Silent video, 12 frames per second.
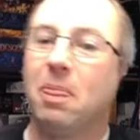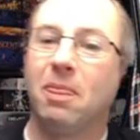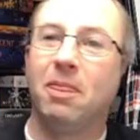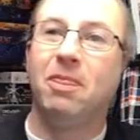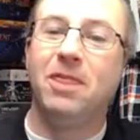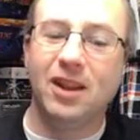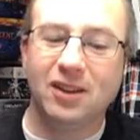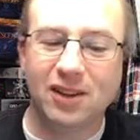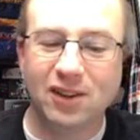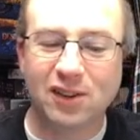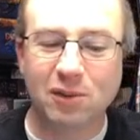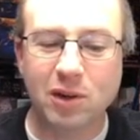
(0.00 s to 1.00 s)
This
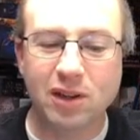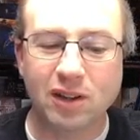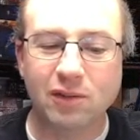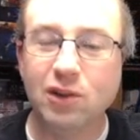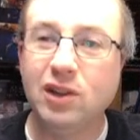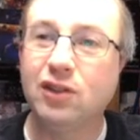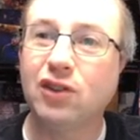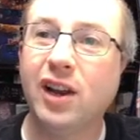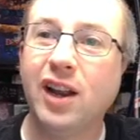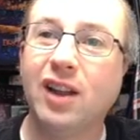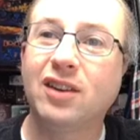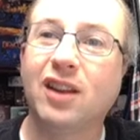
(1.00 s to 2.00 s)
is sweetness. If you can get your
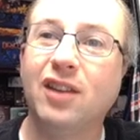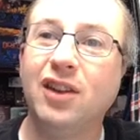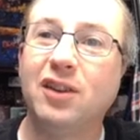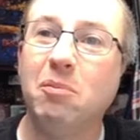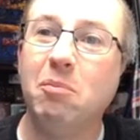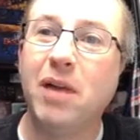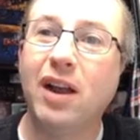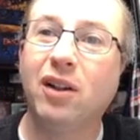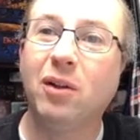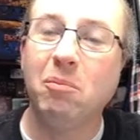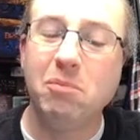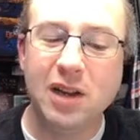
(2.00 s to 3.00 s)
hands on this
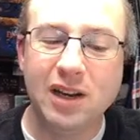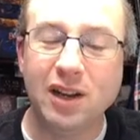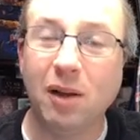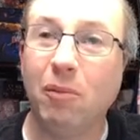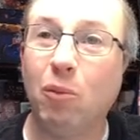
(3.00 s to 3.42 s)
metal medium,